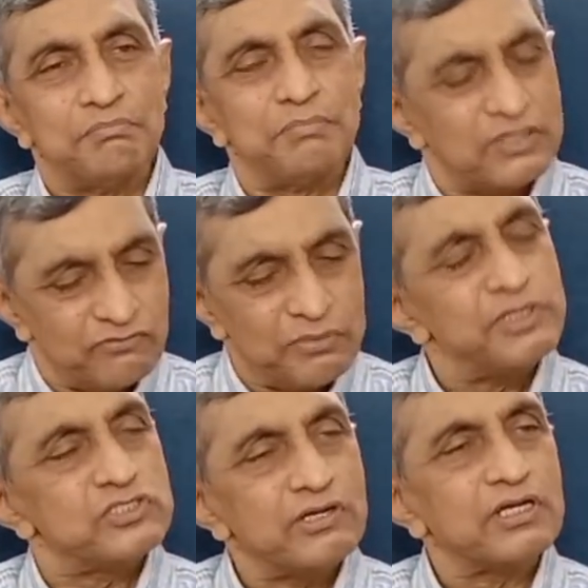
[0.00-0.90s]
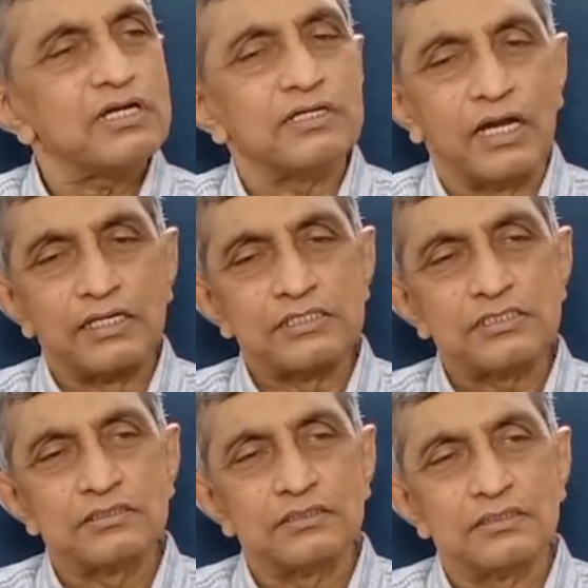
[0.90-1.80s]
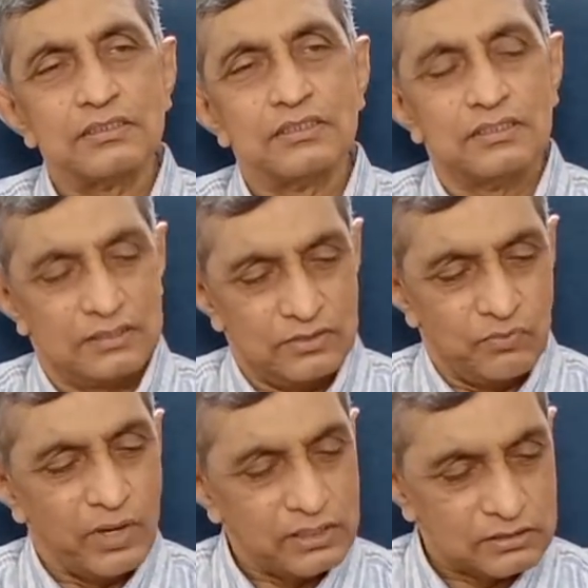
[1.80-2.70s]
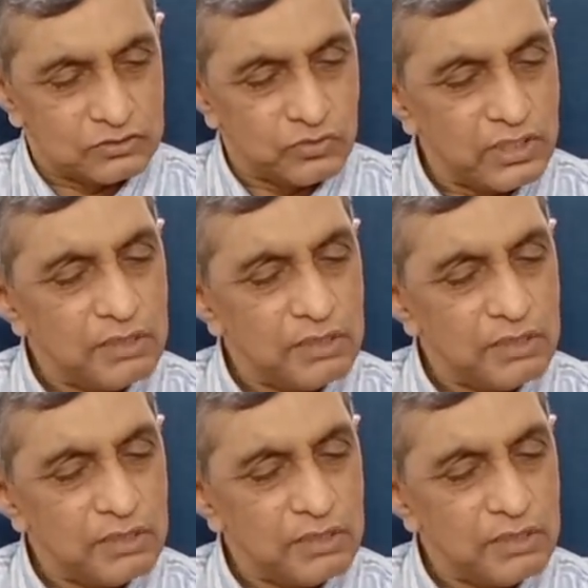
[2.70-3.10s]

But we must recognize, while today,